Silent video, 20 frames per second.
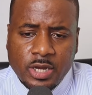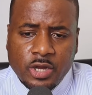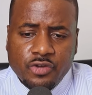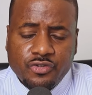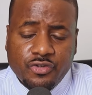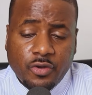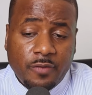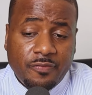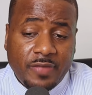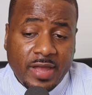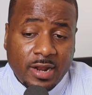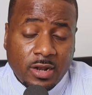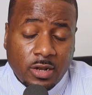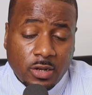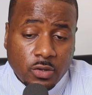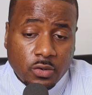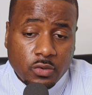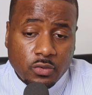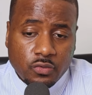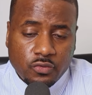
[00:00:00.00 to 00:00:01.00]
So if they
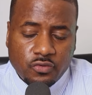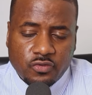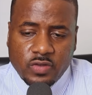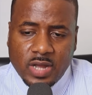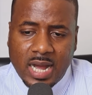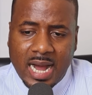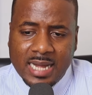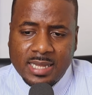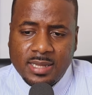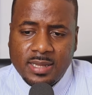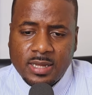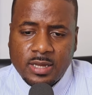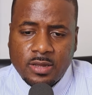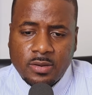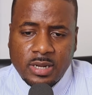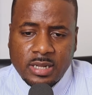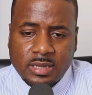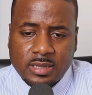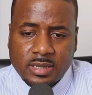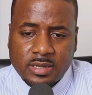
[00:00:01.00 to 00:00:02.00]
lose, I think you
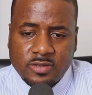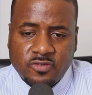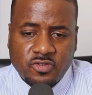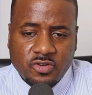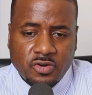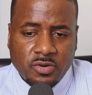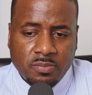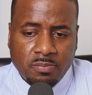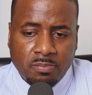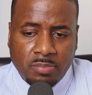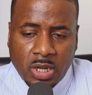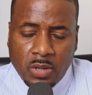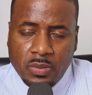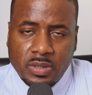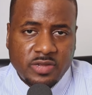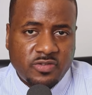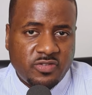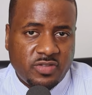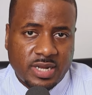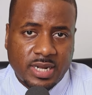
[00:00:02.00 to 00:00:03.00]
need to consider blowing
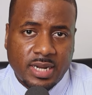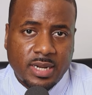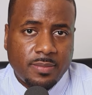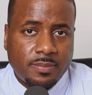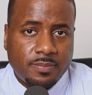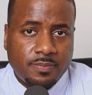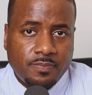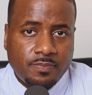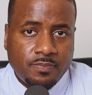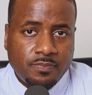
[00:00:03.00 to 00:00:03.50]
this thing up.